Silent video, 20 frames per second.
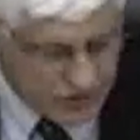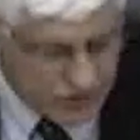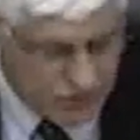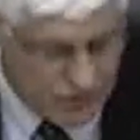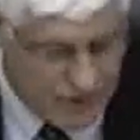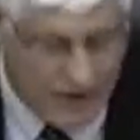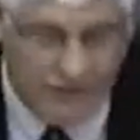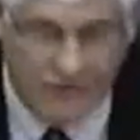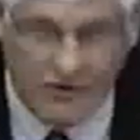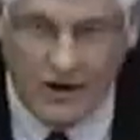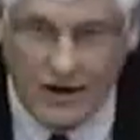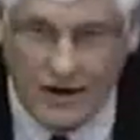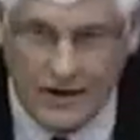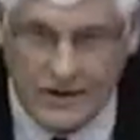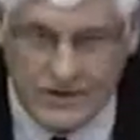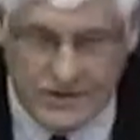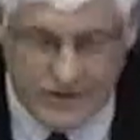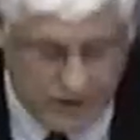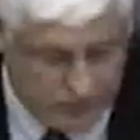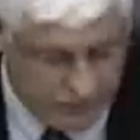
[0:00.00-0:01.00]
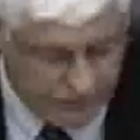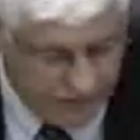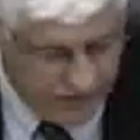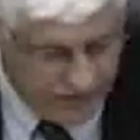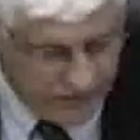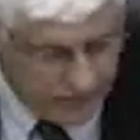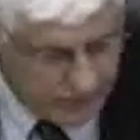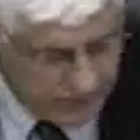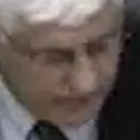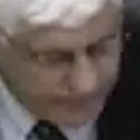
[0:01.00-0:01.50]
or draft guidance in the
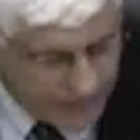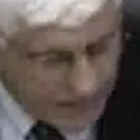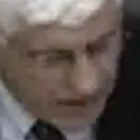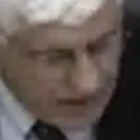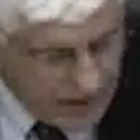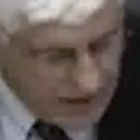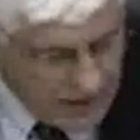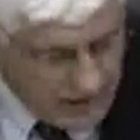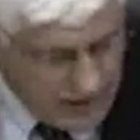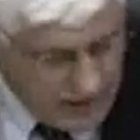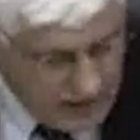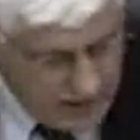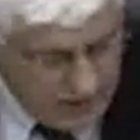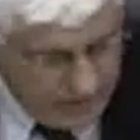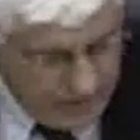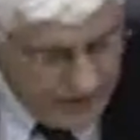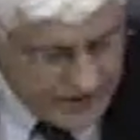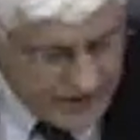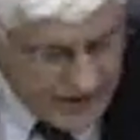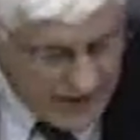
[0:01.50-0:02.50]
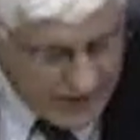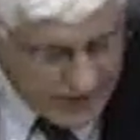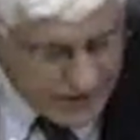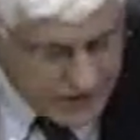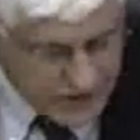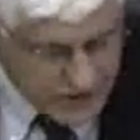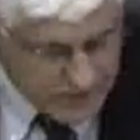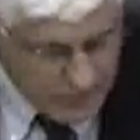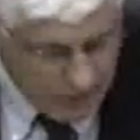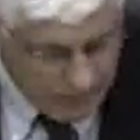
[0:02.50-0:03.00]
field. These
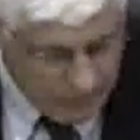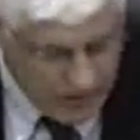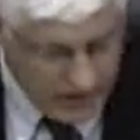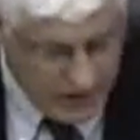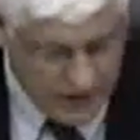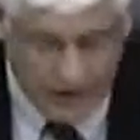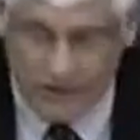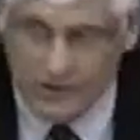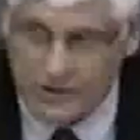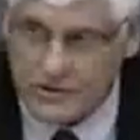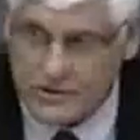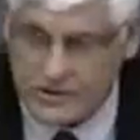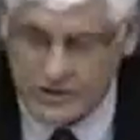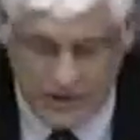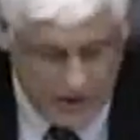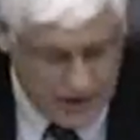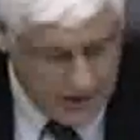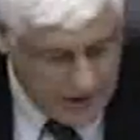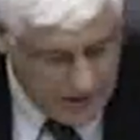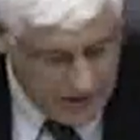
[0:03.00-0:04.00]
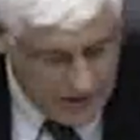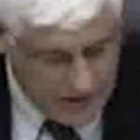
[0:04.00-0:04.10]
actions, among many others,